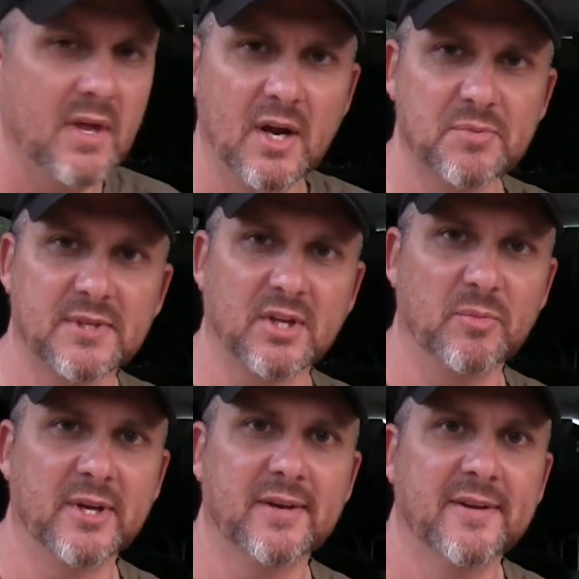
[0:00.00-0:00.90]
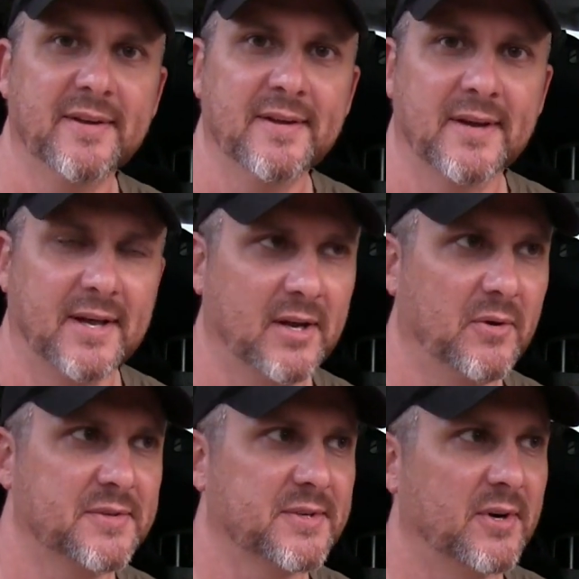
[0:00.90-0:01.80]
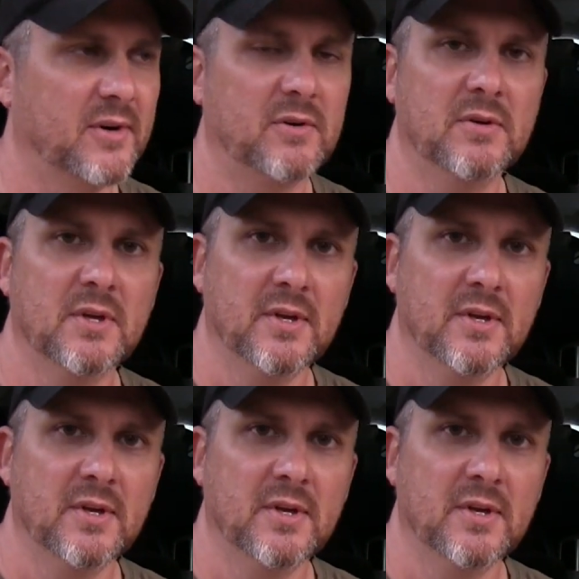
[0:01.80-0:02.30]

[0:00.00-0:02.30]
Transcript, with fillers: It helps a little bit. I know it's all